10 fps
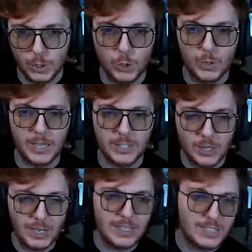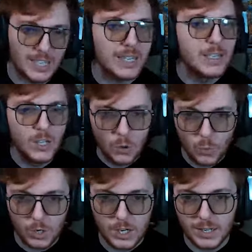at all yet. So let's see
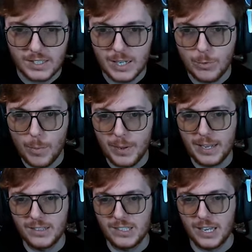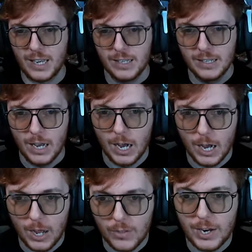what kind of team we're up against here.
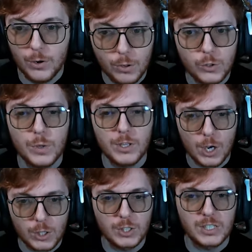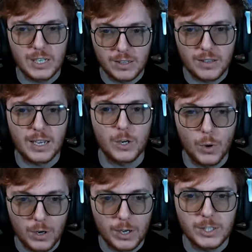Uh, they're not doing the Argentinian thing. And I
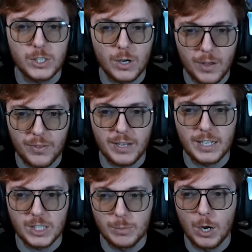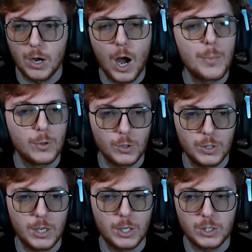won't lie to you, I think that is smart. I'm not
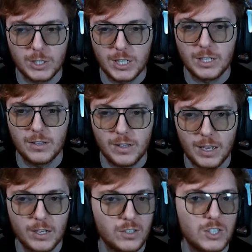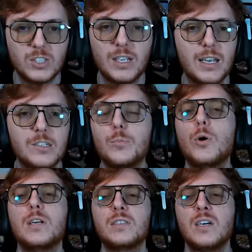doing the Argentinian thing because I just think it is
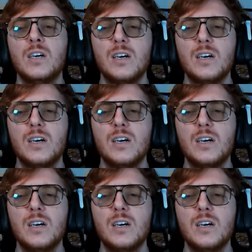pointless.